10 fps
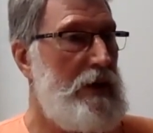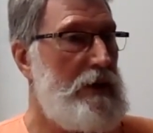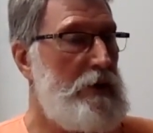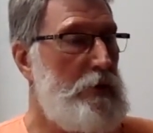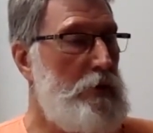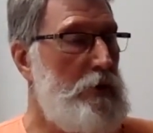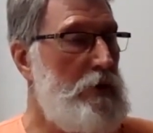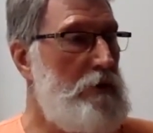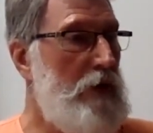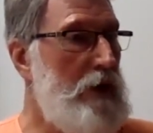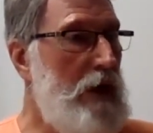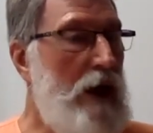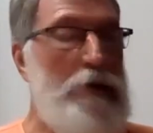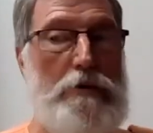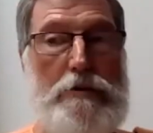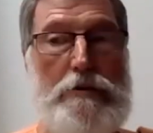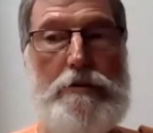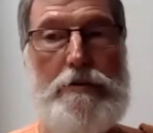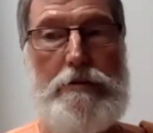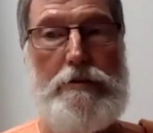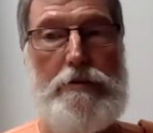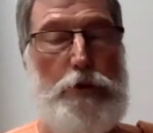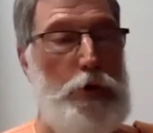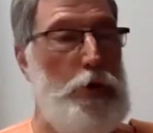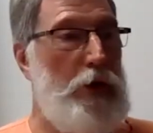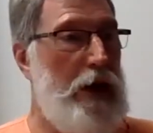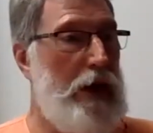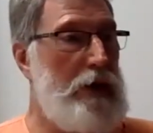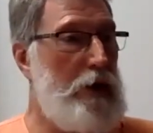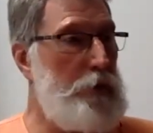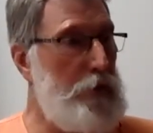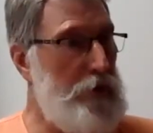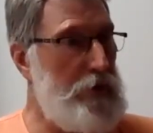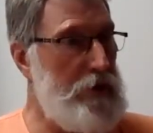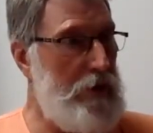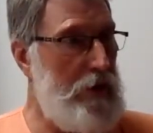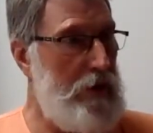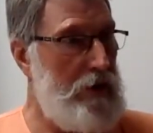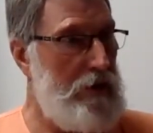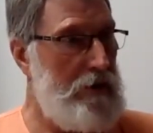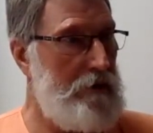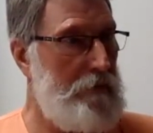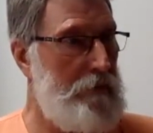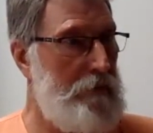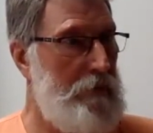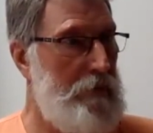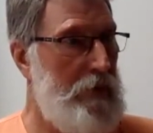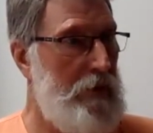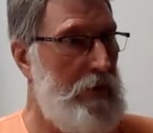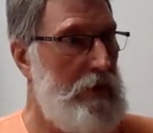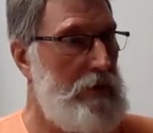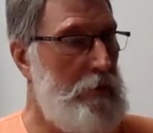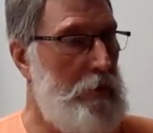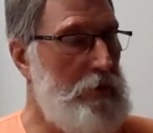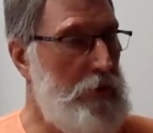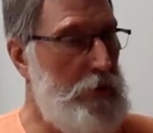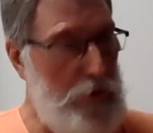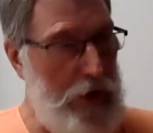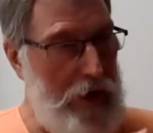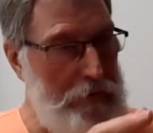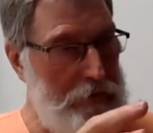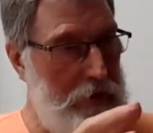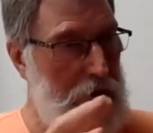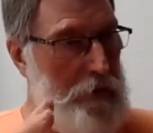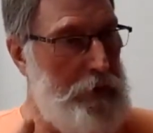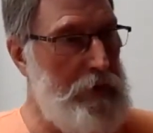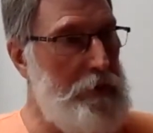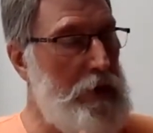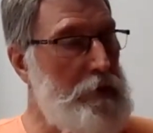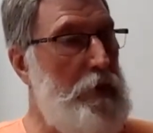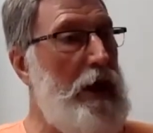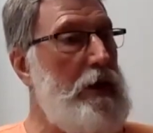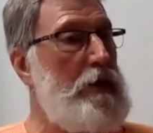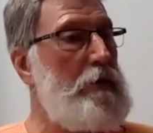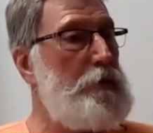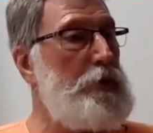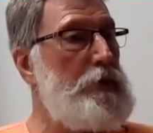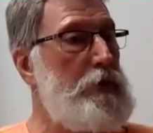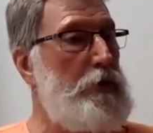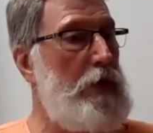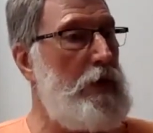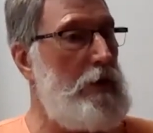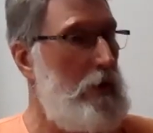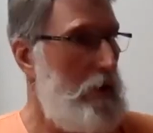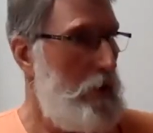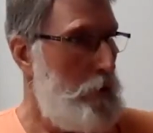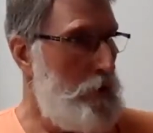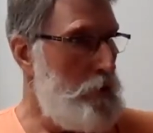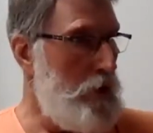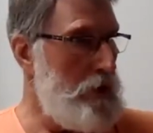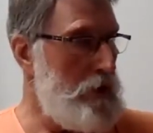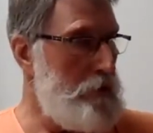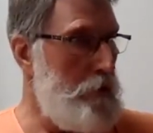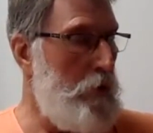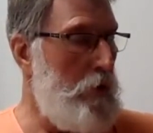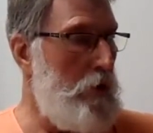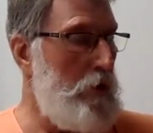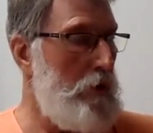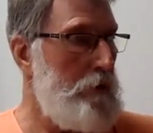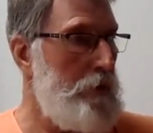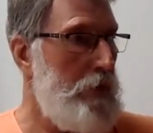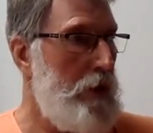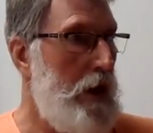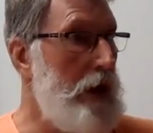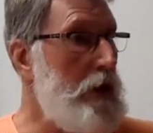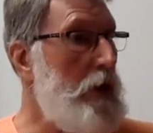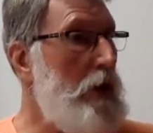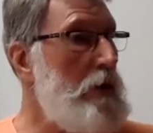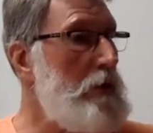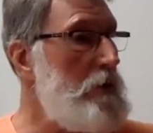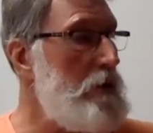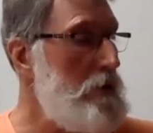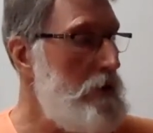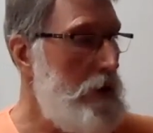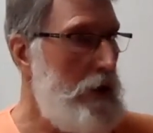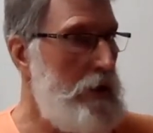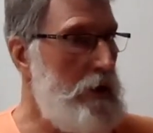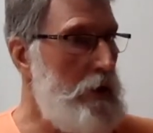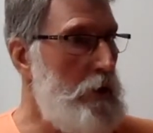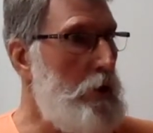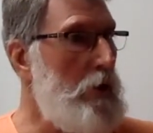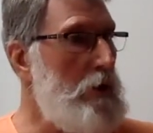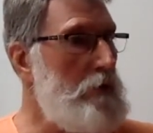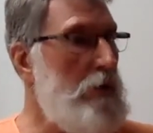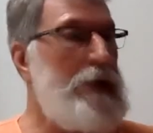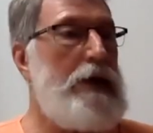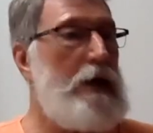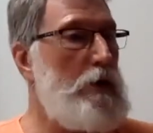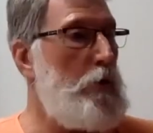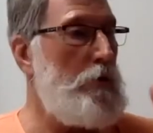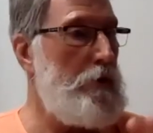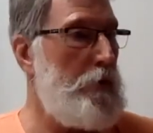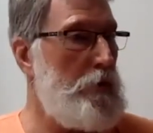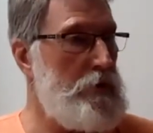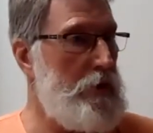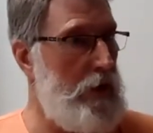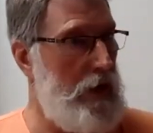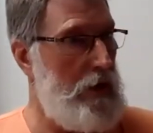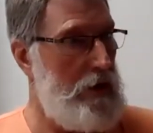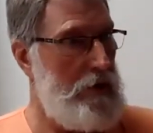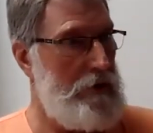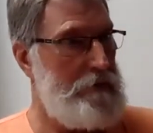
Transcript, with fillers: So right now, you're looking at a computer screen. Supposing you have a pretty much blank computer screen with one small icon in the lower right-hand corner of your screen.